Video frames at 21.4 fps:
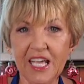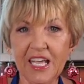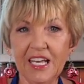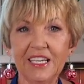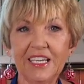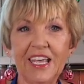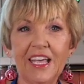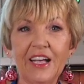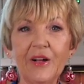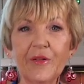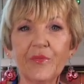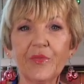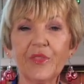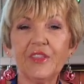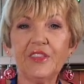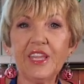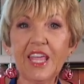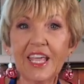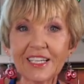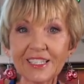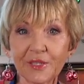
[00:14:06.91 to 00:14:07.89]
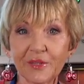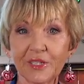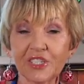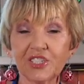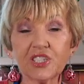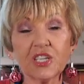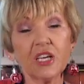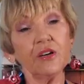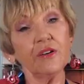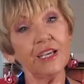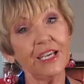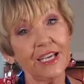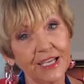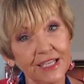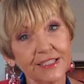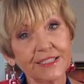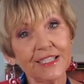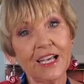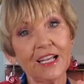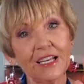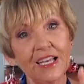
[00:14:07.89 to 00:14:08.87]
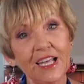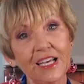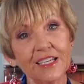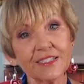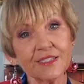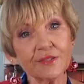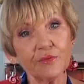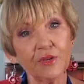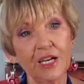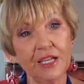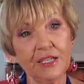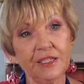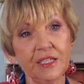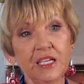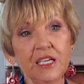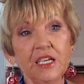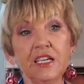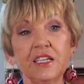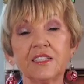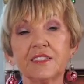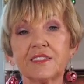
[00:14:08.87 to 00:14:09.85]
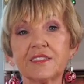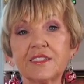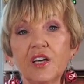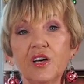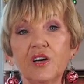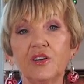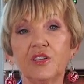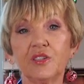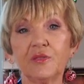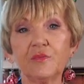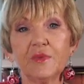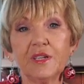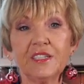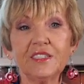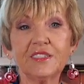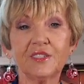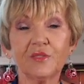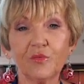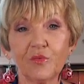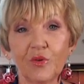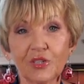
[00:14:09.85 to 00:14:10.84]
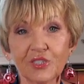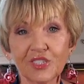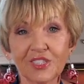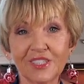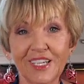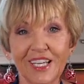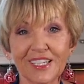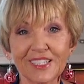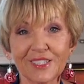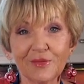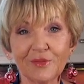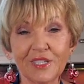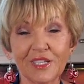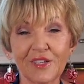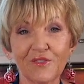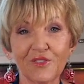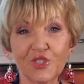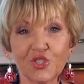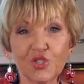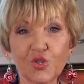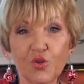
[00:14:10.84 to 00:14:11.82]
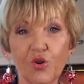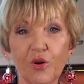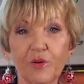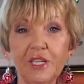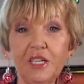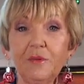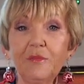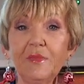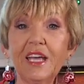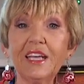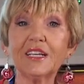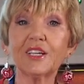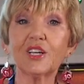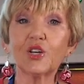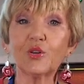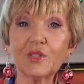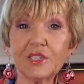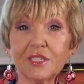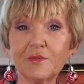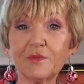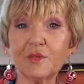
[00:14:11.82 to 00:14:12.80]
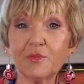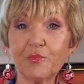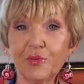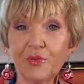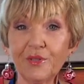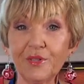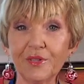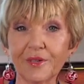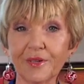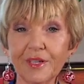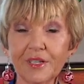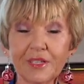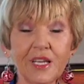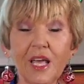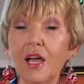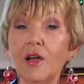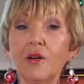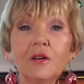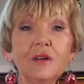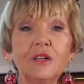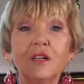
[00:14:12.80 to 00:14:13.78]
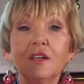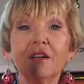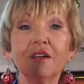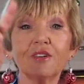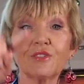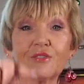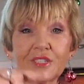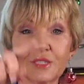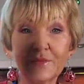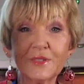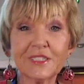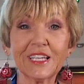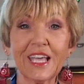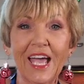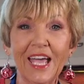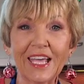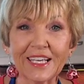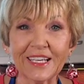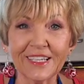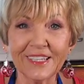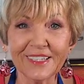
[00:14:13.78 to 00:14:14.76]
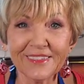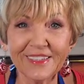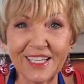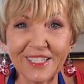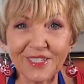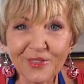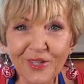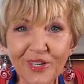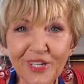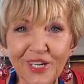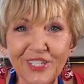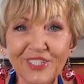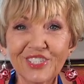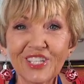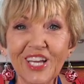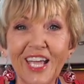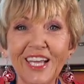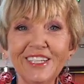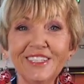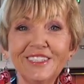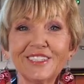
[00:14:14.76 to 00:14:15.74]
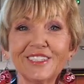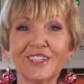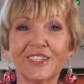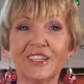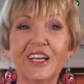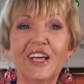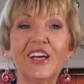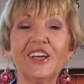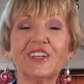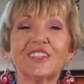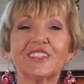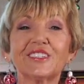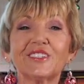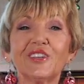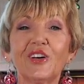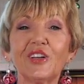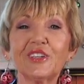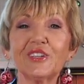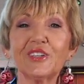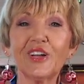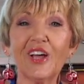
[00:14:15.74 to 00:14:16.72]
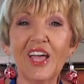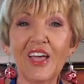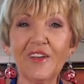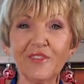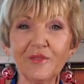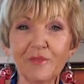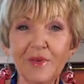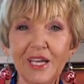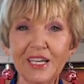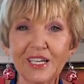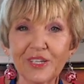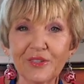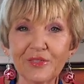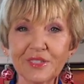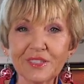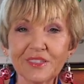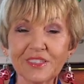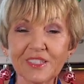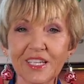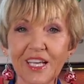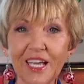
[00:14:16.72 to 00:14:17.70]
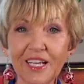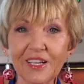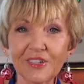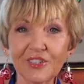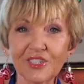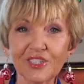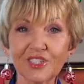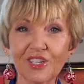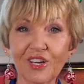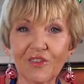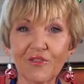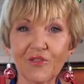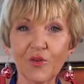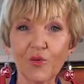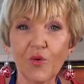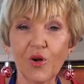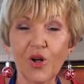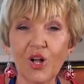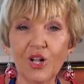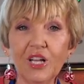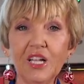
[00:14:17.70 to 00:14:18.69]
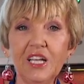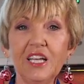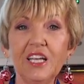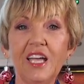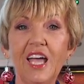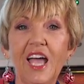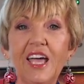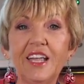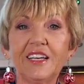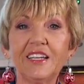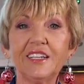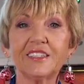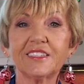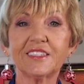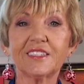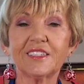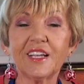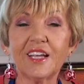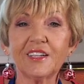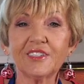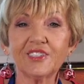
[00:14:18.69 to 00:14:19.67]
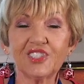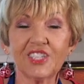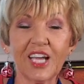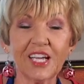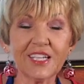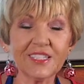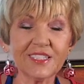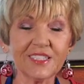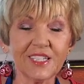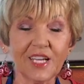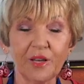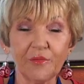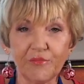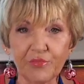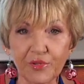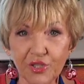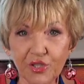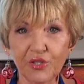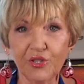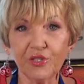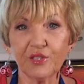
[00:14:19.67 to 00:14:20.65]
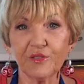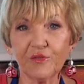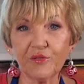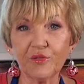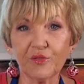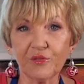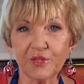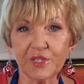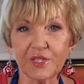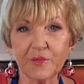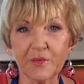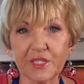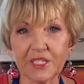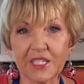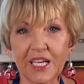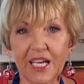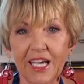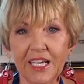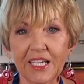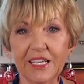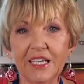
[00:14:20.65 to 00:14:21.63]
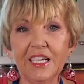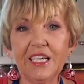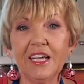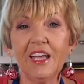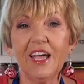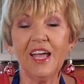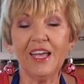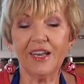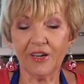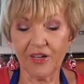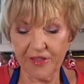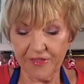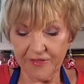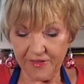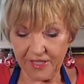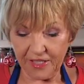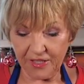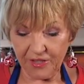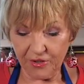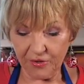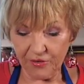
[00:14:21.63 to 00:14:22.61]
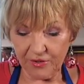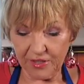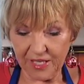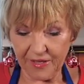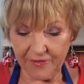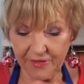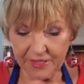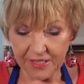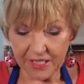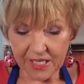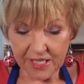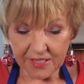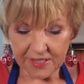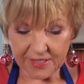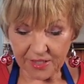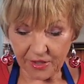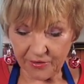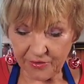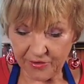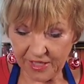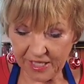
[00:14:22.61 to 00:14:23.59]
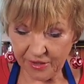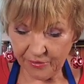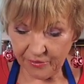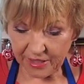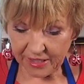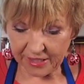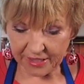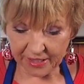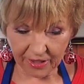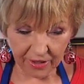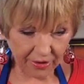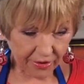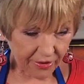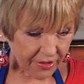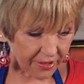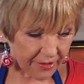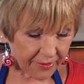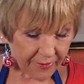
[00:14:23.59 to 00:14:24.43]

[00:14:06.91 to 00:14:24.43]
Now, next week's show is our last one, so you need to watch next week for sure. I'm going to make a Christmas pudding. No? Christmas cake. That's right, I changed it. Decided I haven't made a Christmas cake on the show for a while, and it's just a beautiful Christmas cake, and I think you'll love it. So there we go.